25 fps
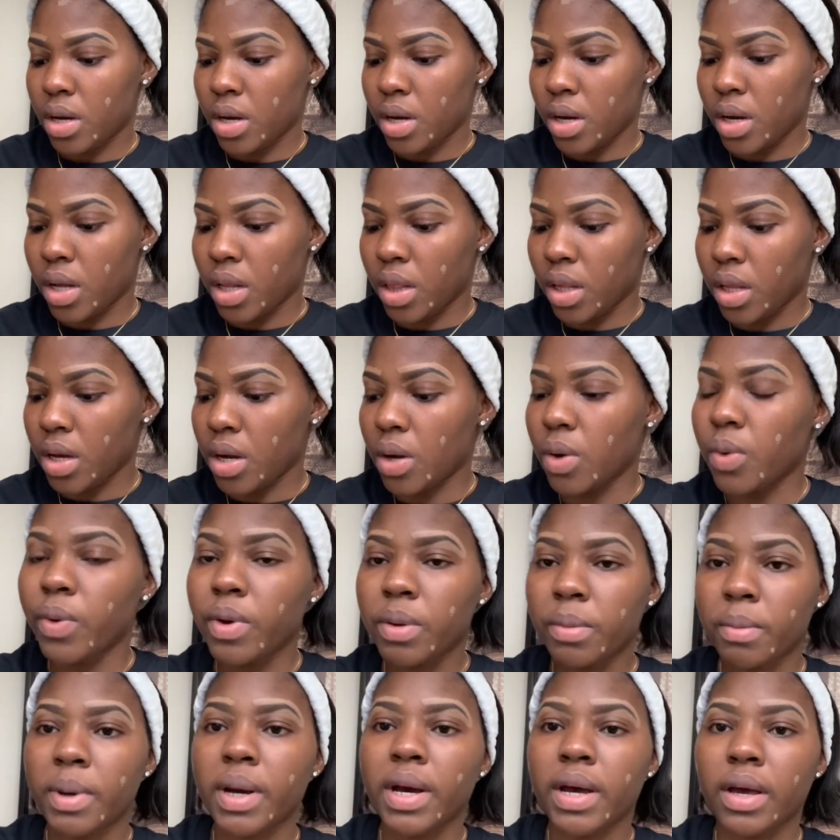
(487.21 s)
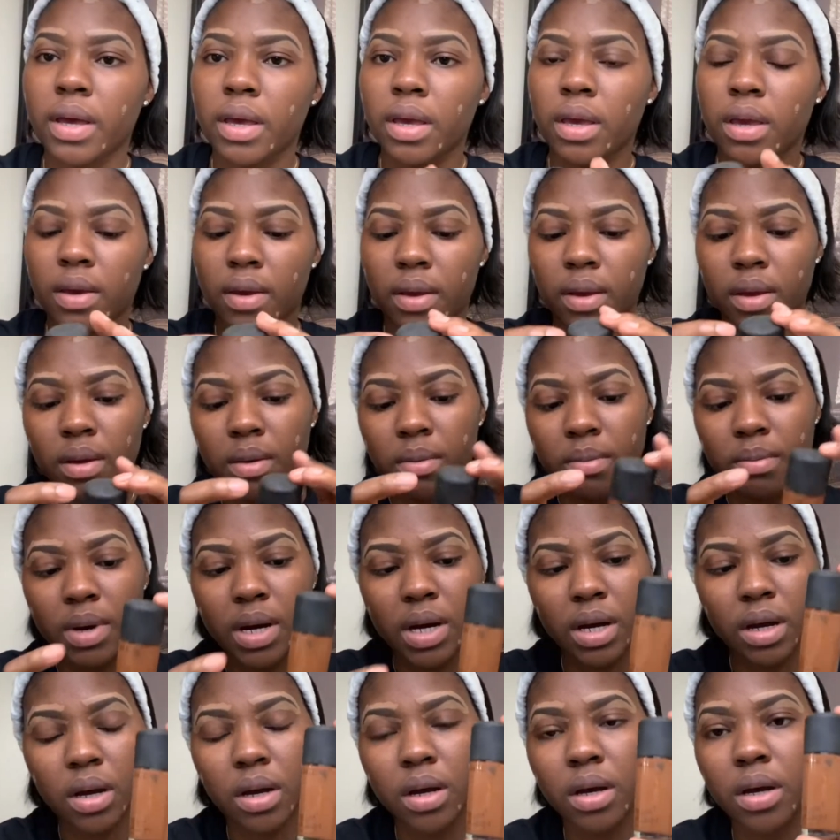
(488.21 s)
along with my MAC.